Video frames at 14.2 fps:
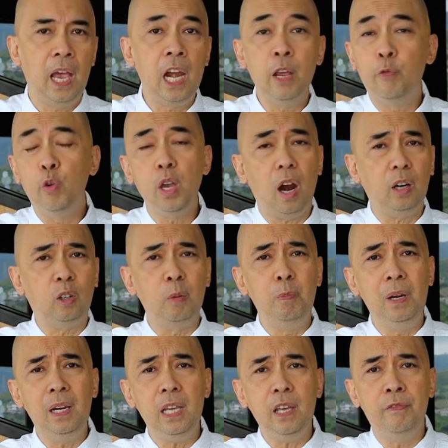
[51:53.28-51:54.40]
And if we are to
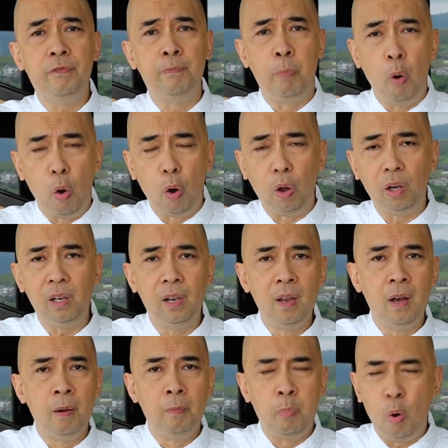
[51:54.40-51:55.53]
believe
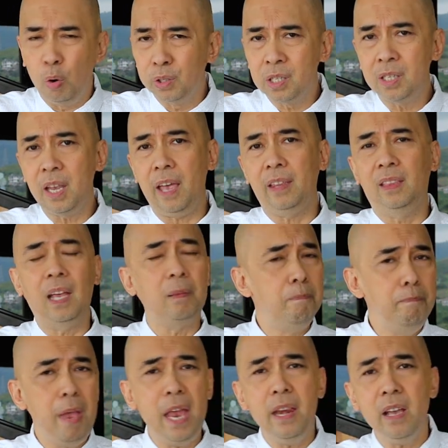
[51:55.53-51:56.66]
Paul said that
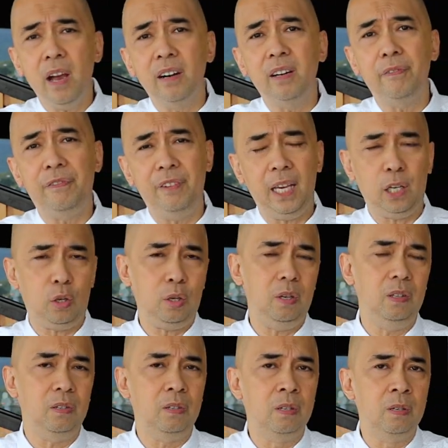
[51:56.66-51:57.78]
many are the
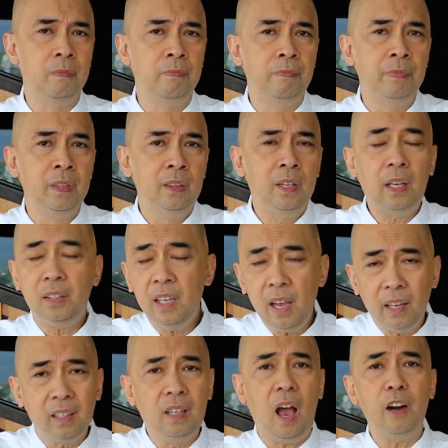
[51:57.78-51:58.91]
afflictions, that he
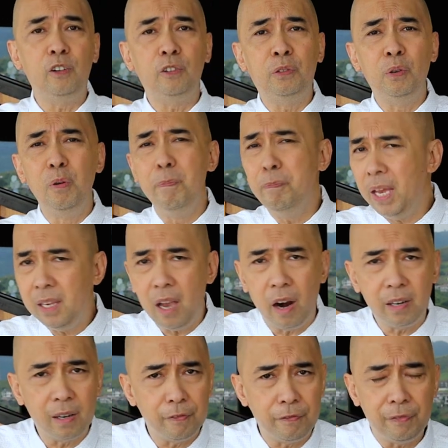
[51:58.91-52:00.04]
had gone through many
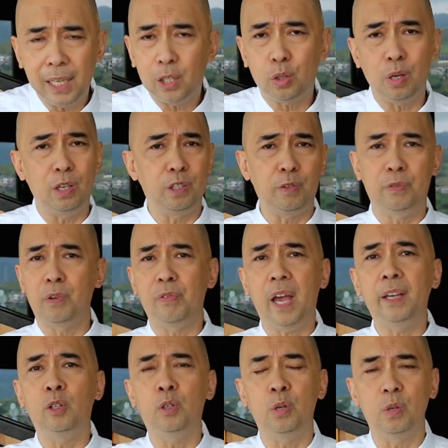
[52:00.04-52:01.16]
are the afflictions of the
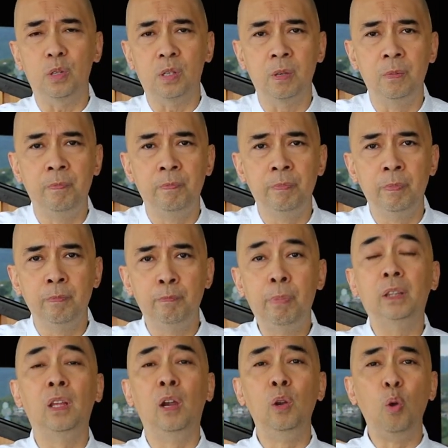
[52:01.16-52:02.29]
righteous,
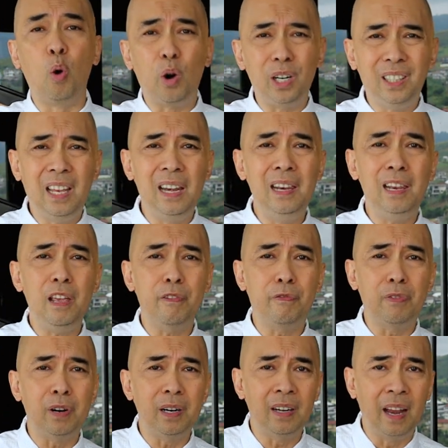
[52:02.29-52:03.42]
but the Lord
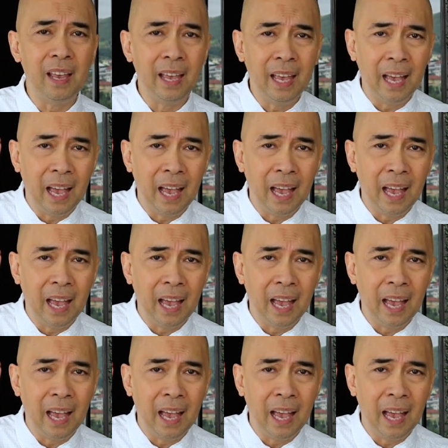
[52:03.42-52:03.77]
delivered